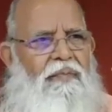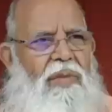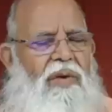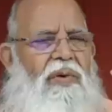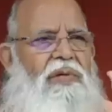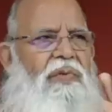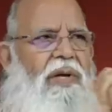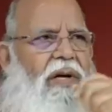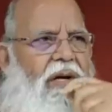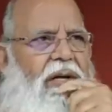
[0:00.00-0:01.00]
There was
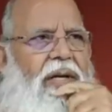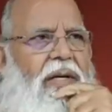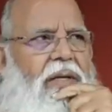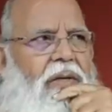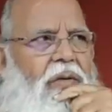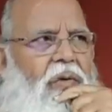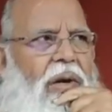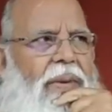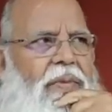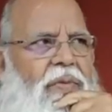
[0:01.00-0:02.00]
one girl who
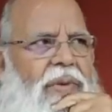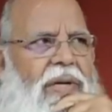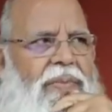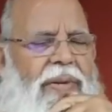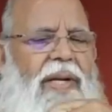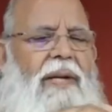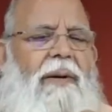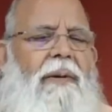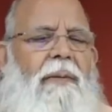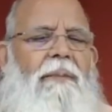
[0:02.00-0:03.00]
came to meet me.
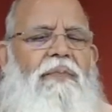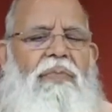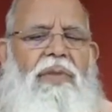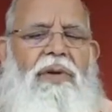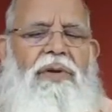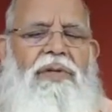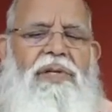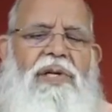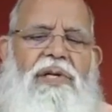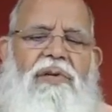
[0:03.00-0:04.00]
She
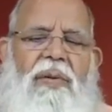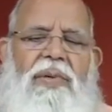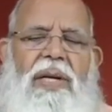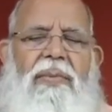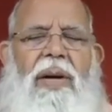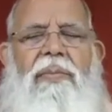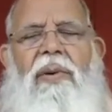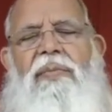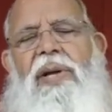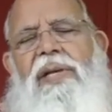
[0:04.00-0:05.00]
said, Swamiji, my
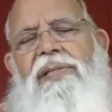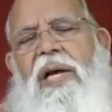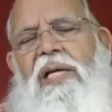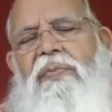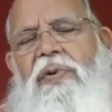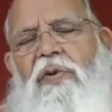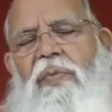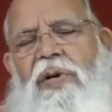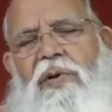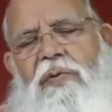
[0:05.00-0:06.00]
mummy has asked me to
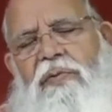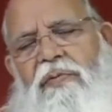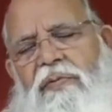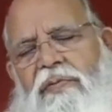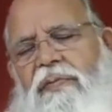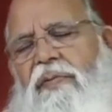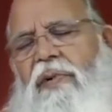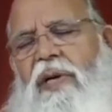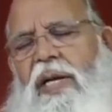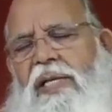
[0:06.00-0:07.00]
meet you.
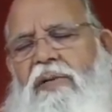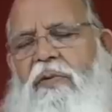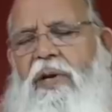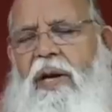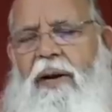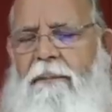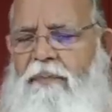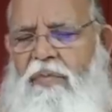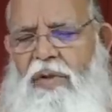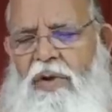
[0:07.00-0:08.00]
I said, okay, come.
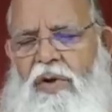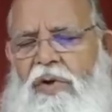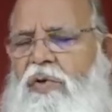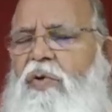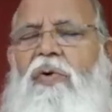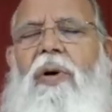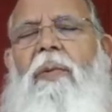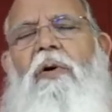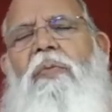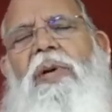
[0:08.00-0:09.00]
You know
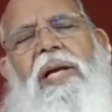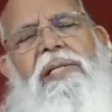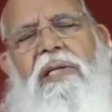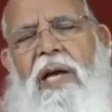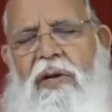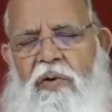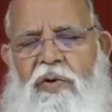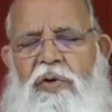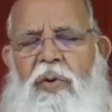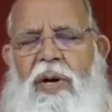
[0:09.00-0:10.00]
about me? I said, I know.
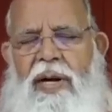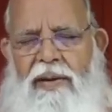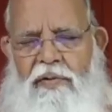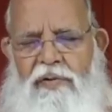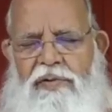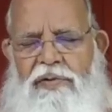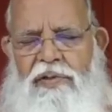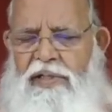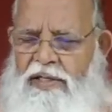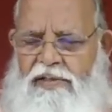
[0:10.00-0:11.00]
You are divorced.
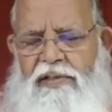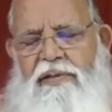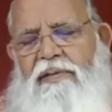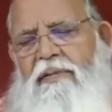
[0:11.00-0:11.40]
Yes.